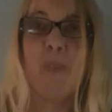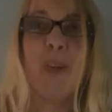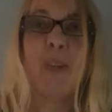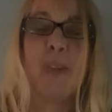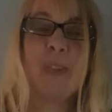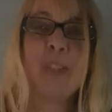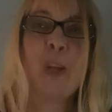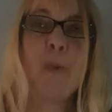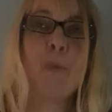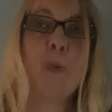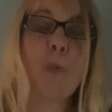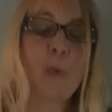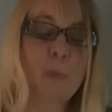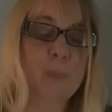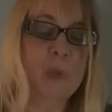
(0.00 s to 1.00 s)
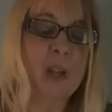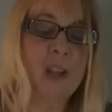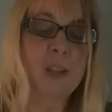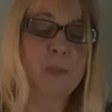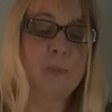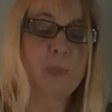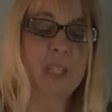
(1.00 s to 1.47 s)
what goes on, what went
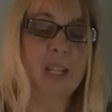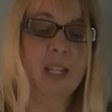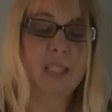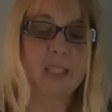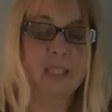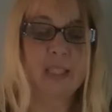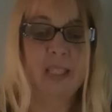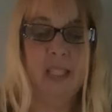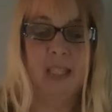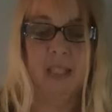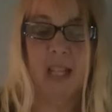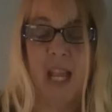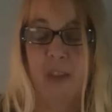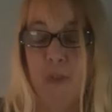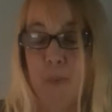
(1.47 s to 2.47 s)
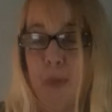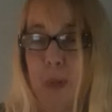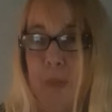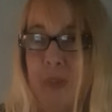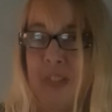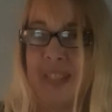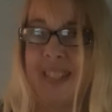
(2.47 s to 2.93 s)
on behind the scenes. I haven't
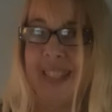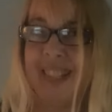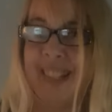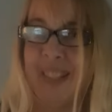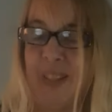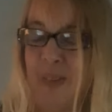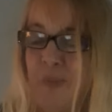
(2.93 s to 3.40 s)
published this yet